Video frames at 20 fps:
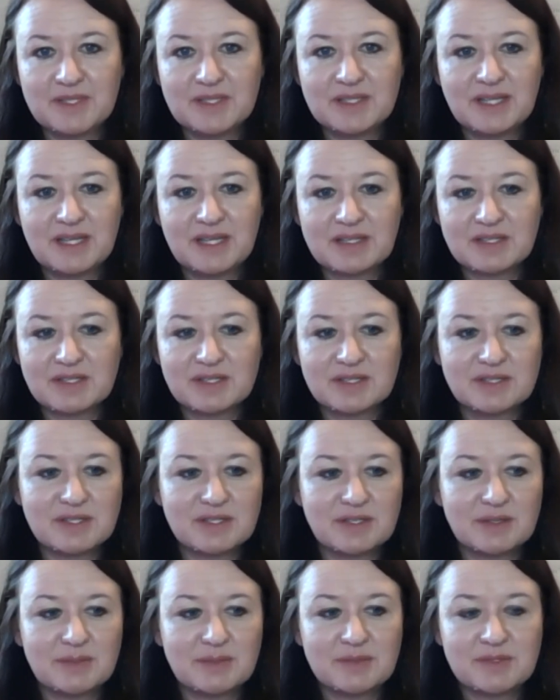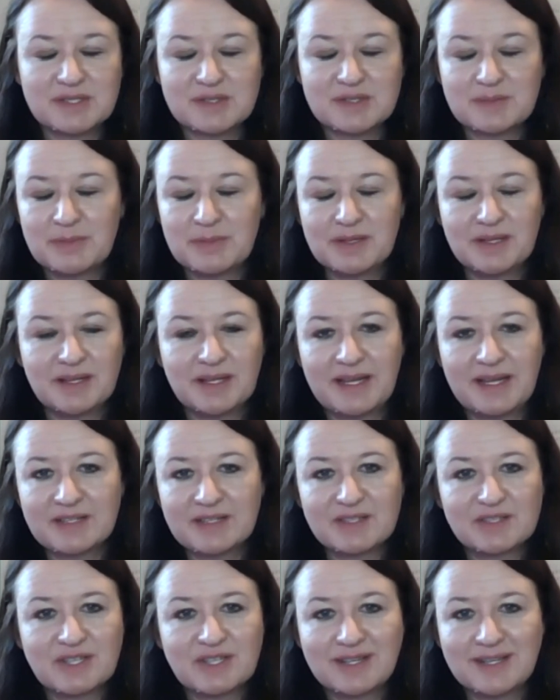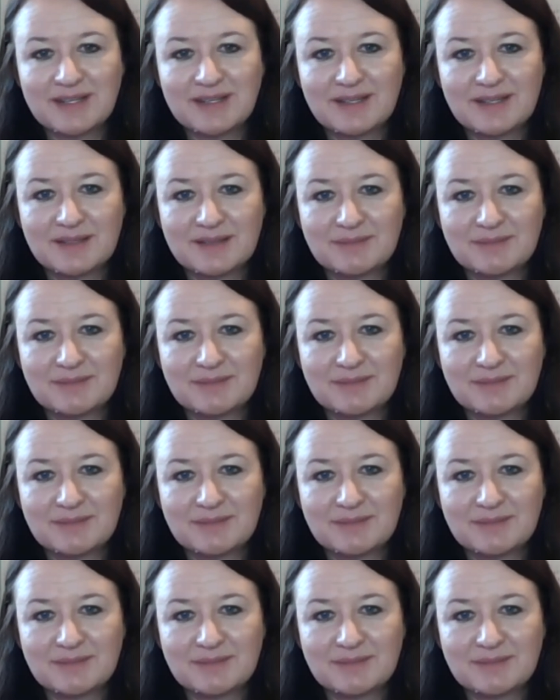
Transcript: detection should just be the last check.